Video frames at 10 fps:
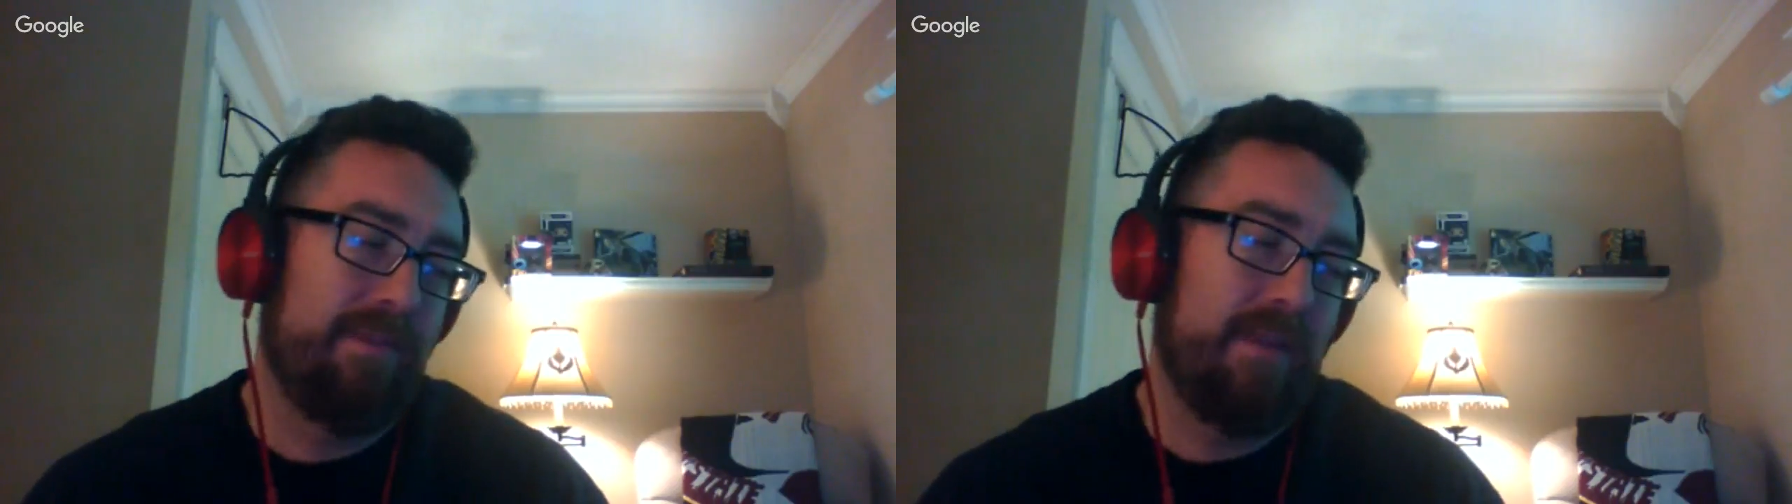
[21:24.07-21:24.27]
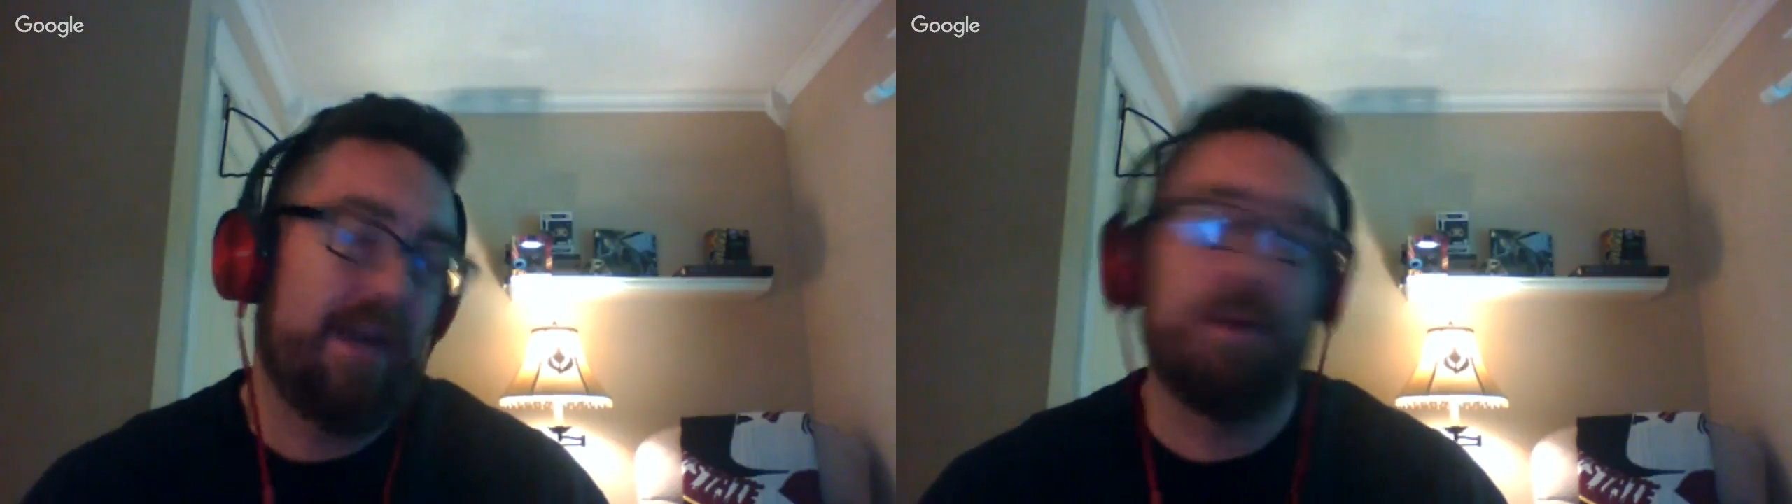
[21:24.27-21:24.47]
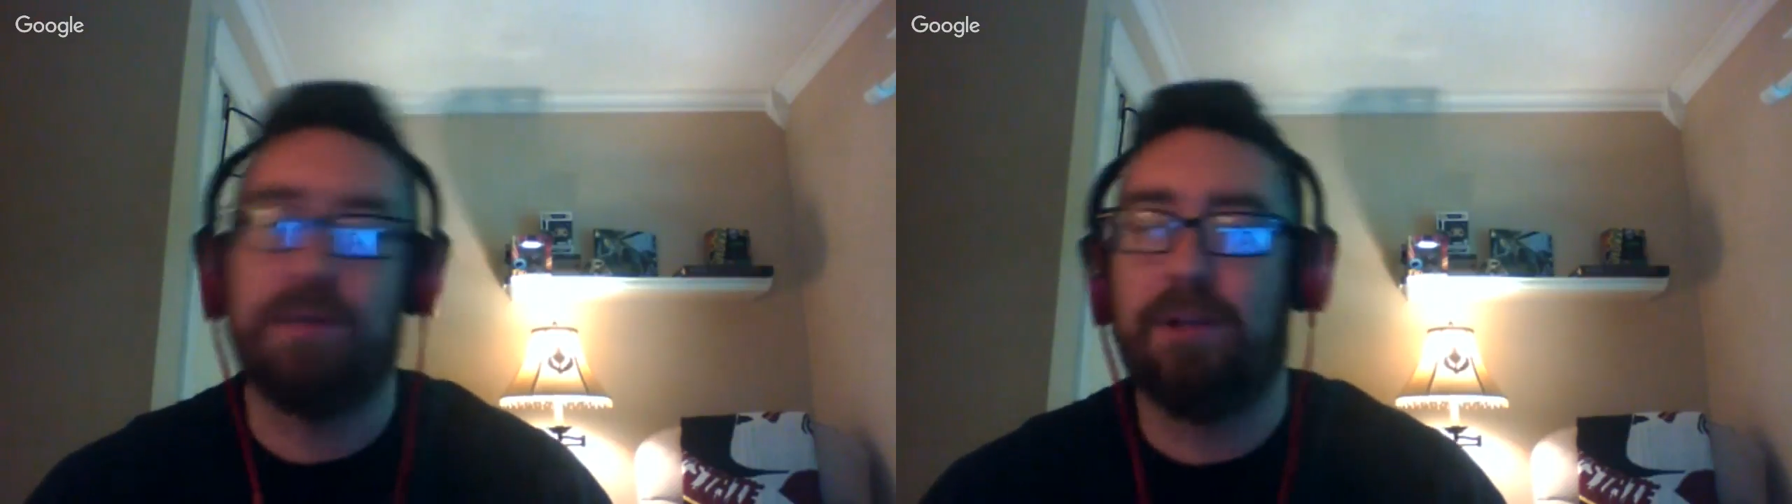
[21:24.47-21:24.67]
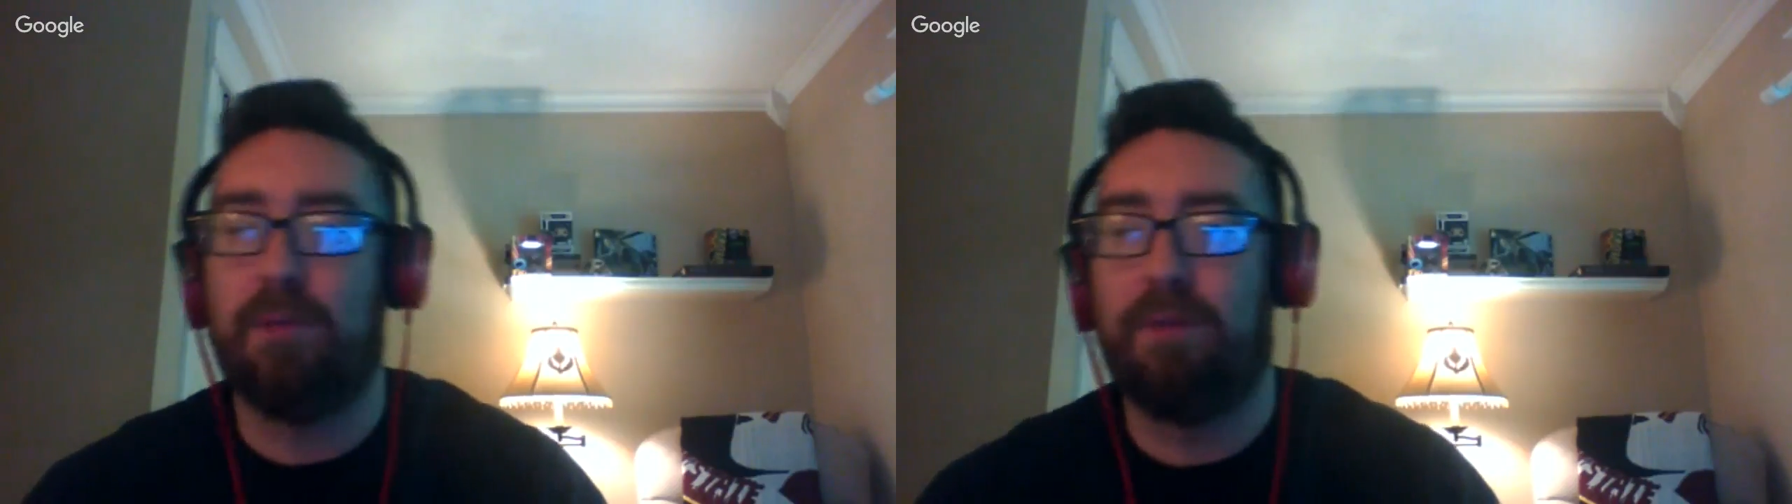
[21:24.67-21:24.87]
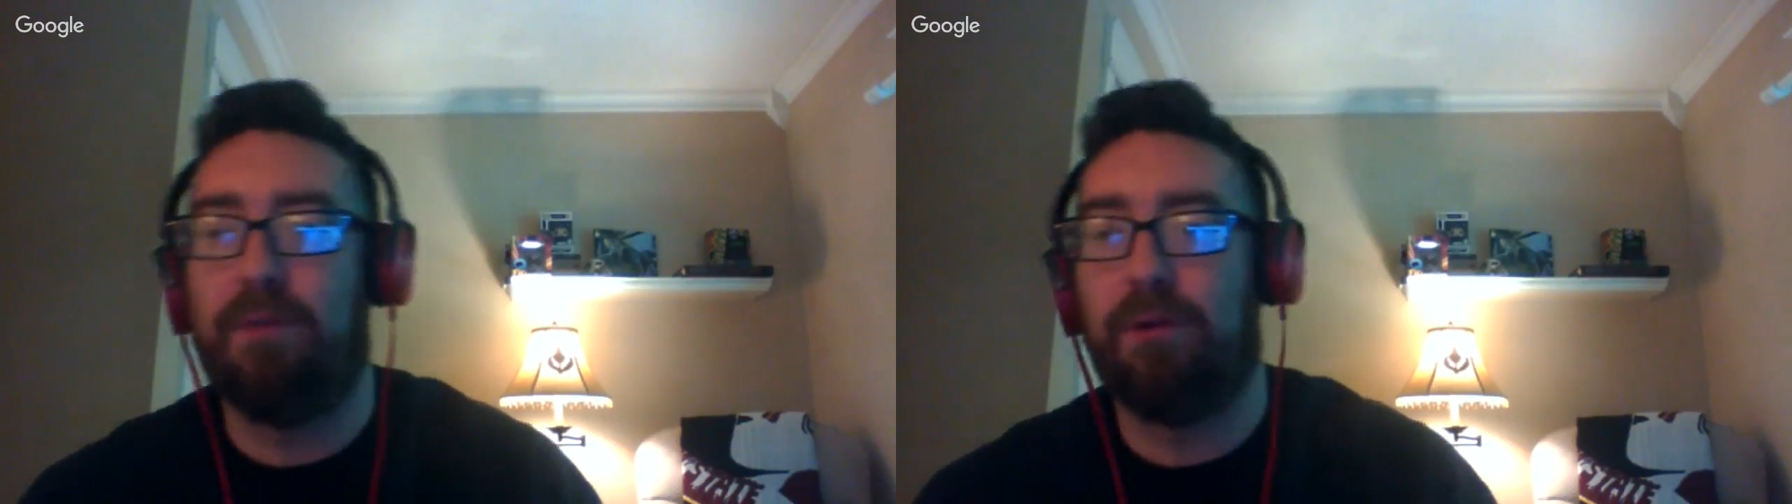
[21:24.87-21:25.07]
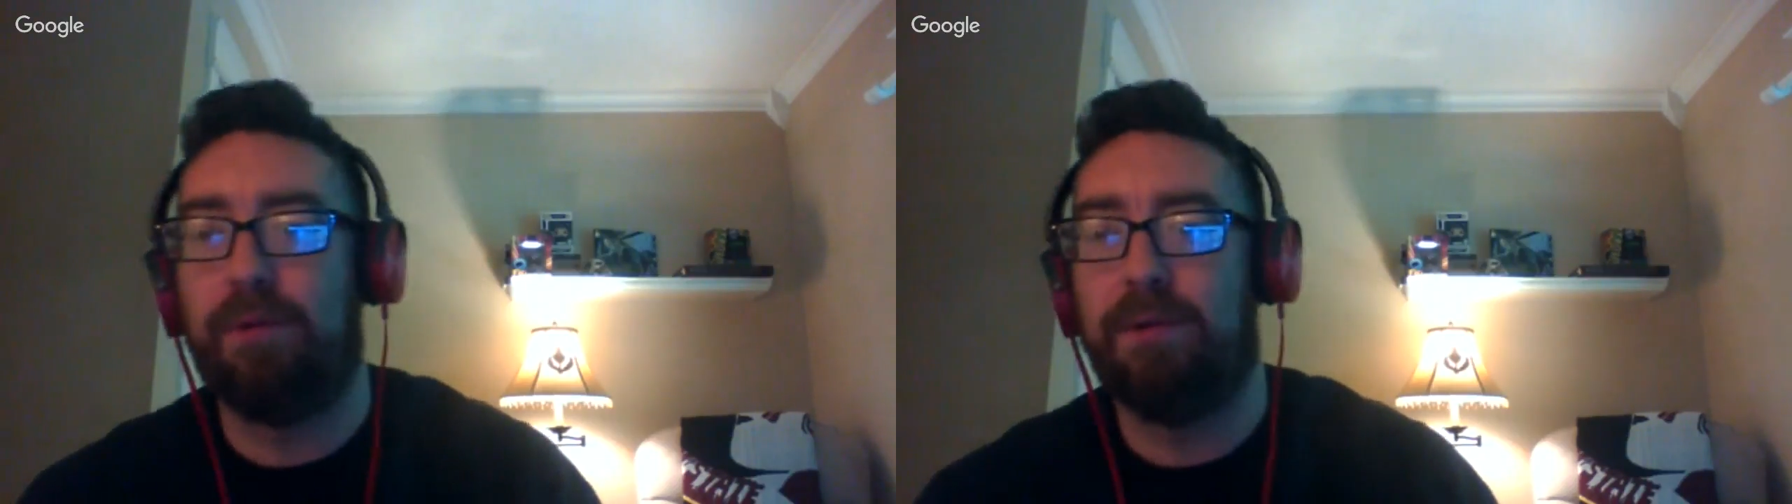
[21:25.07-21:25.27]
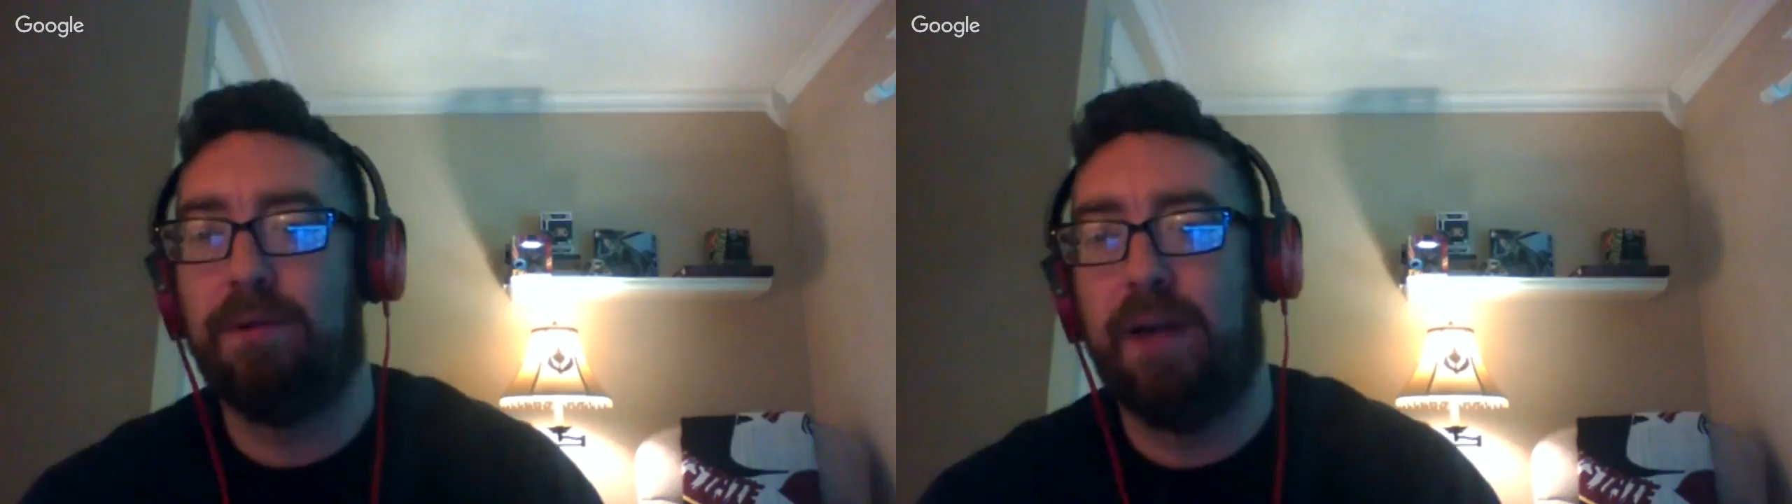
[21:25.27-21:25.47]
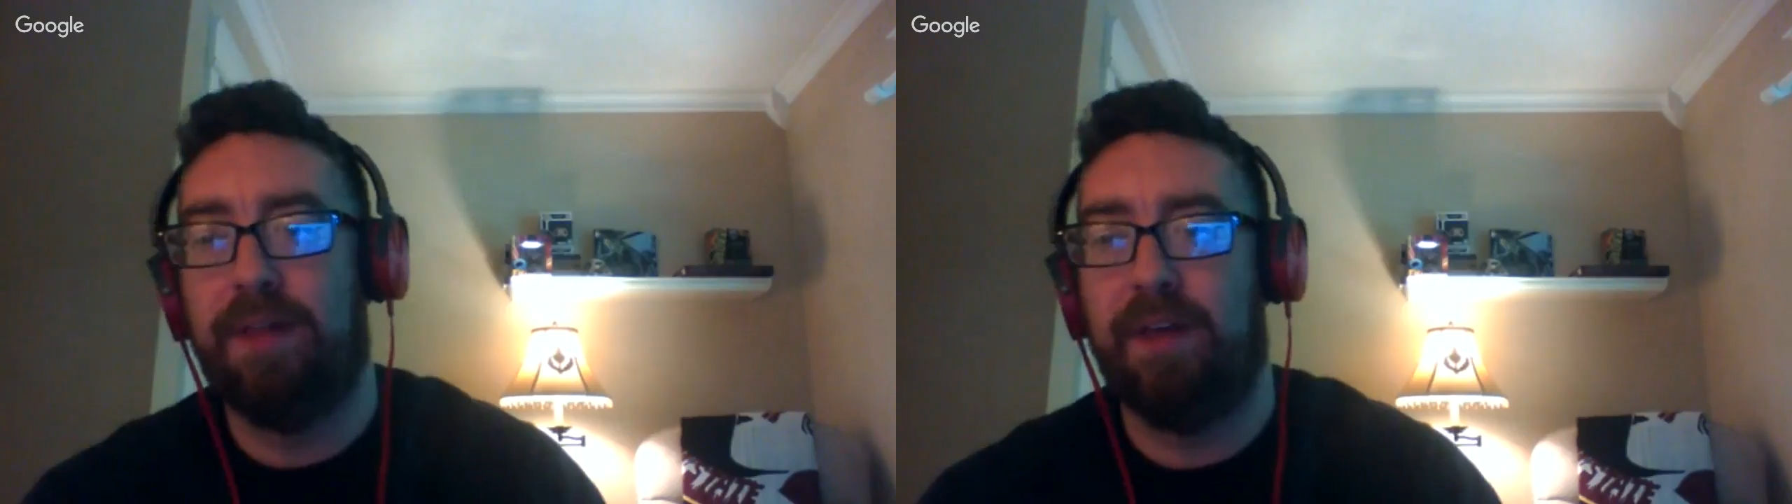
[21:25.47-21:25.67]
was a little more vulnerable,
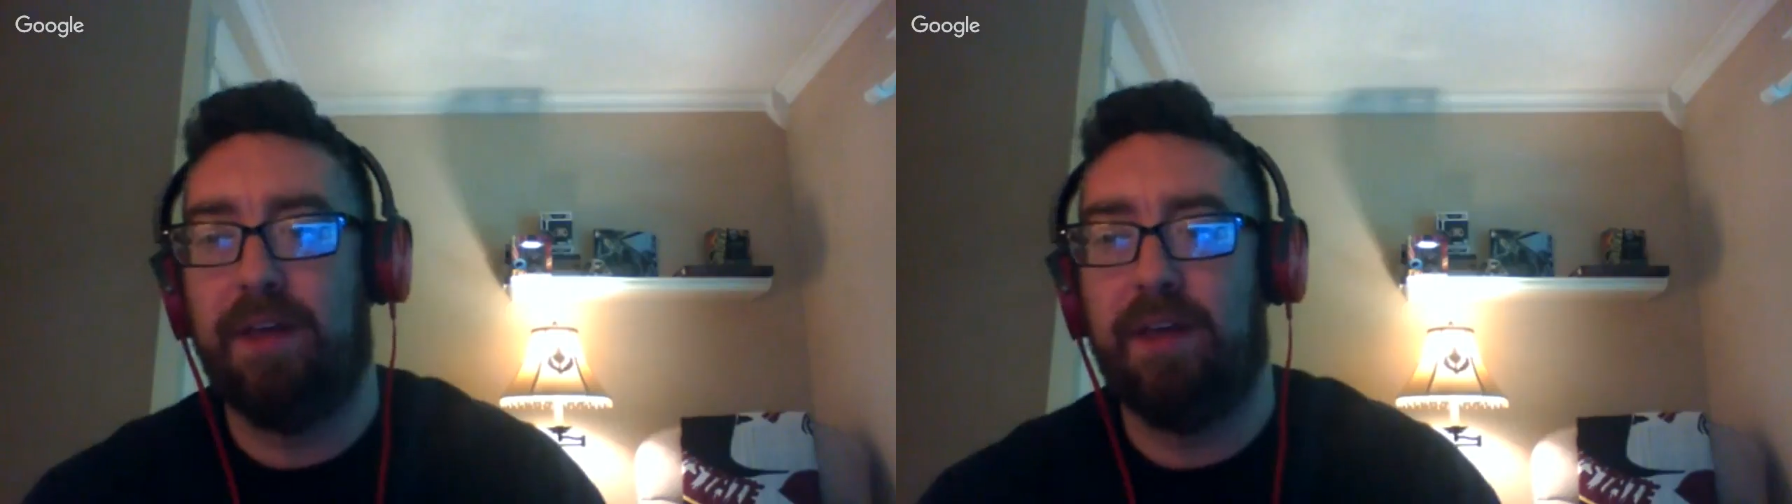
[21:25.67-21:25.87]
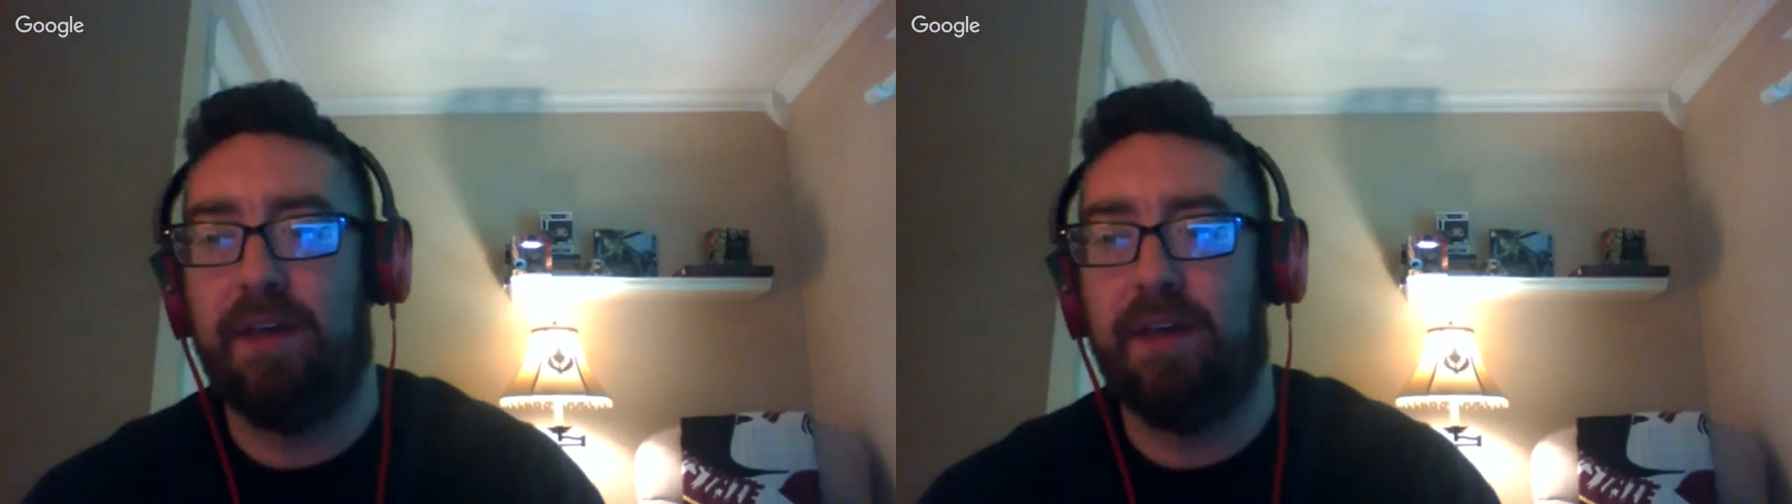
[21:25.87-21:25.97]
I think,